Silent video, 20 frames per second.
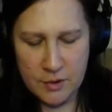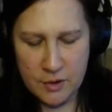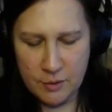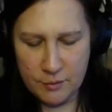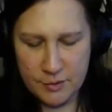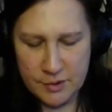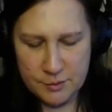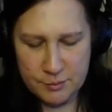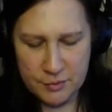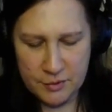
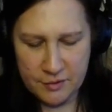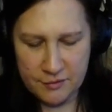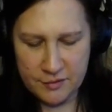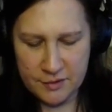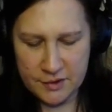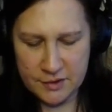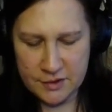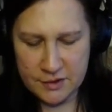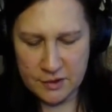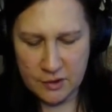Nobody's
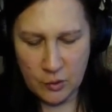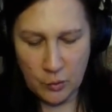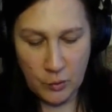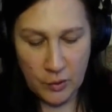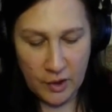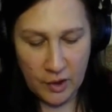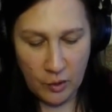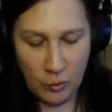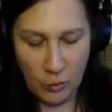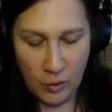perfect.
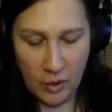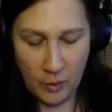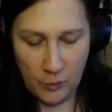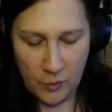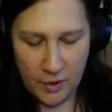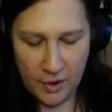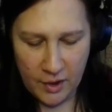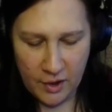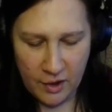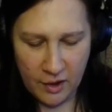We are what
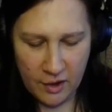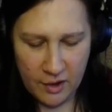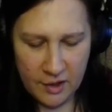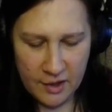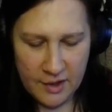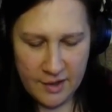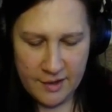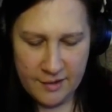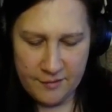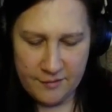we are.
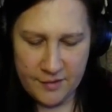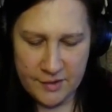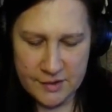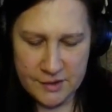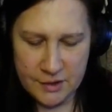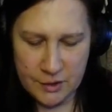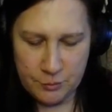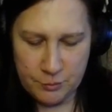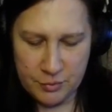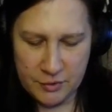There's
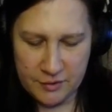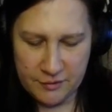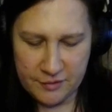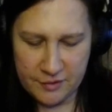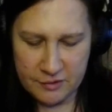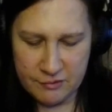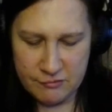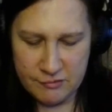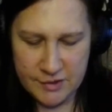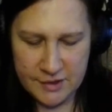no
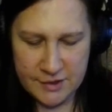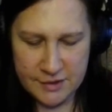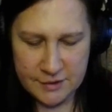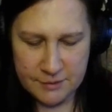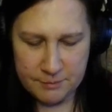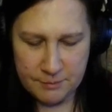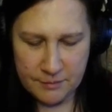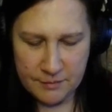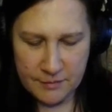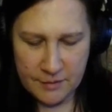perfect
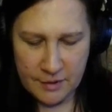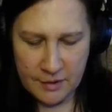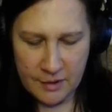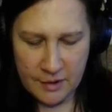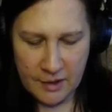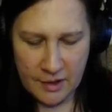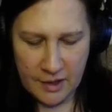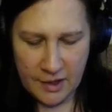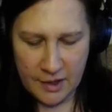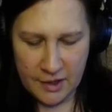reason
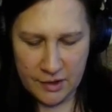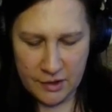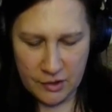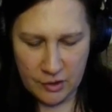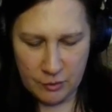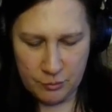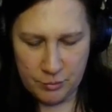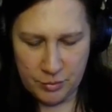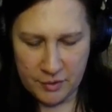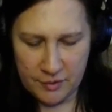and
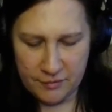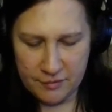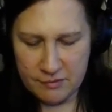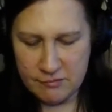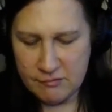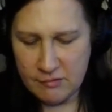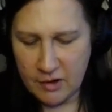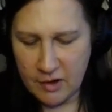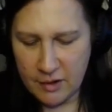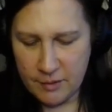no perfect
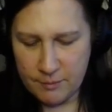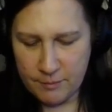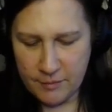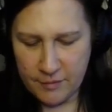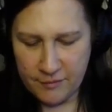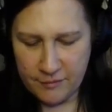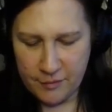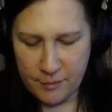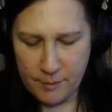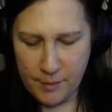rhyme.
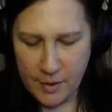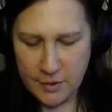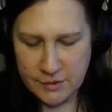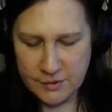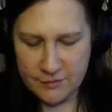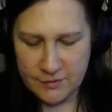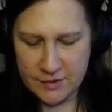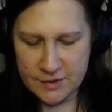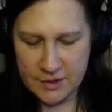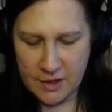For most
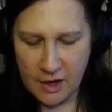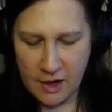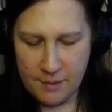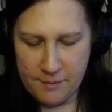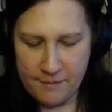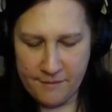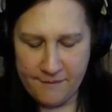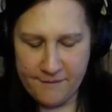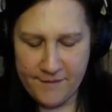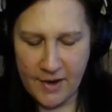of the
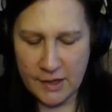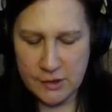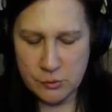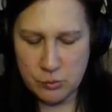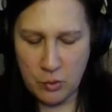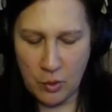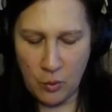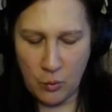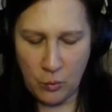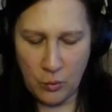time, that's
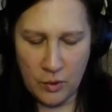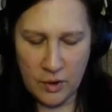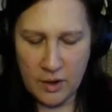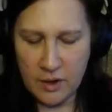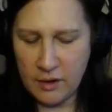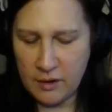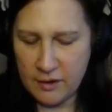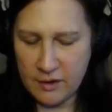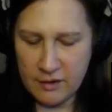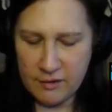what we're
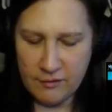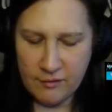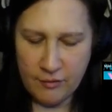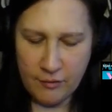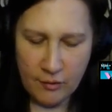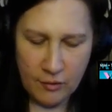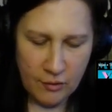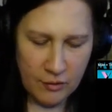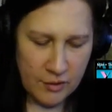looking for.